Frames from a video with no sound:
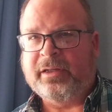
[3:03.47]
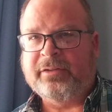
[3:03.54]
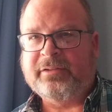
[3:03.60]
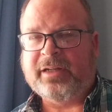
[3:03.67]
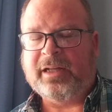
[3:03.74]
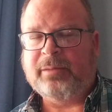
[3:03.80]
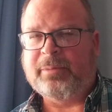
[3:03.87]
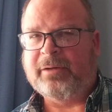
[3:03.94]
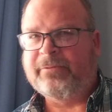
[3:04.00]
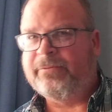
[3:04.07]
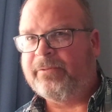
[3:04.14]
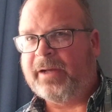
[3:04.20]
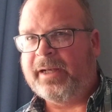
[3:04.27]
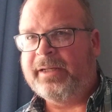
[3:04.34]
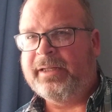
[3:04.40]
It's not about
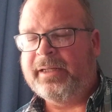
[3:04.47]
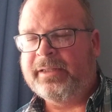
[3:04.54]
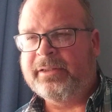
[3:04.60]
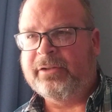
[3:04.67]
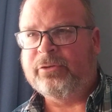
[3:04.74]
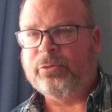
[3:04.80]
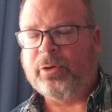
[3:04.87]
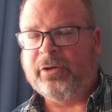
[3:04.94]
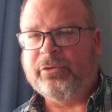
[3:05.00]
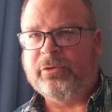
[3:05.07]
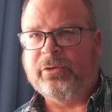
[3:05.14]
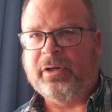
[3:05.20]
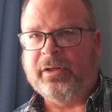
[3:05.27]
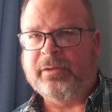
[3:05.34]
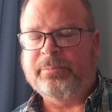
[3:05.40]
finding the
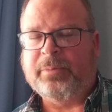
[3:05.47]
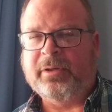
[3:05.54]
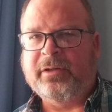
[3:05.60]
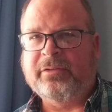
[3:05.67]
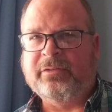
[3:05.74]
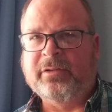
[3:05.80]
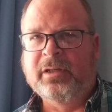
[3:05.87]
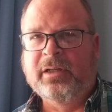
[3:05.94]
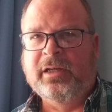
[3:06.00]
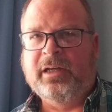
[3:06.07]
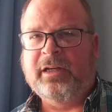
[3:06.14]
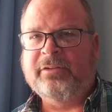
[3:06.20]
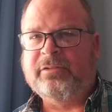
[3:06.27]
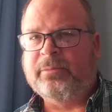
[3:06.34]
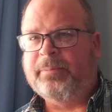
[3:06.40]
treasure hunt, but it's
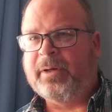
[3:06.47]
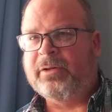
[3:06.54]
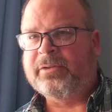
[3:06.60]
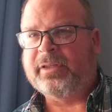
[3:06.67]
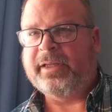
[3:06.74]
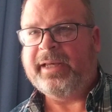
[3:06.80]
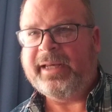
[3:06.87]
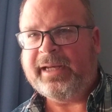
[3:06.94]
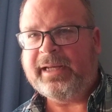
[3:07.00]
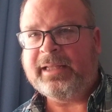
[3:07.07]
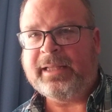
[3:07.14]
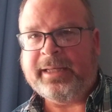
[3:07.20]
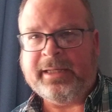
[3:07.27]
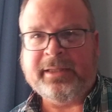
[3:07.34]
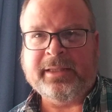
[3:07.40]
it's about the
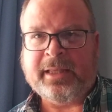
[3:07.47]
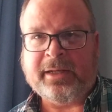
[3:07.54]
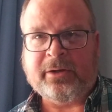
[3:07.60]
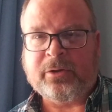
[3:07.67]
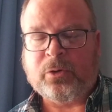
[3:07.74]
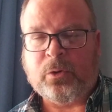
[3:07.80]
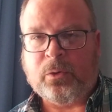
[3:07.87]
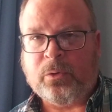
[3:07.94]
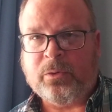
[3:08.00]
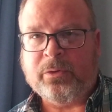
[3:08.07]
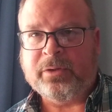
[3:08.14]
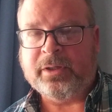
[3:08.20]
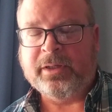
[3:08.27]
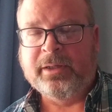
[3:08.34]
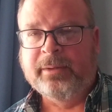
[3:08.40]
healing that
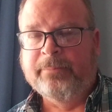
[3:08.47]
occurred,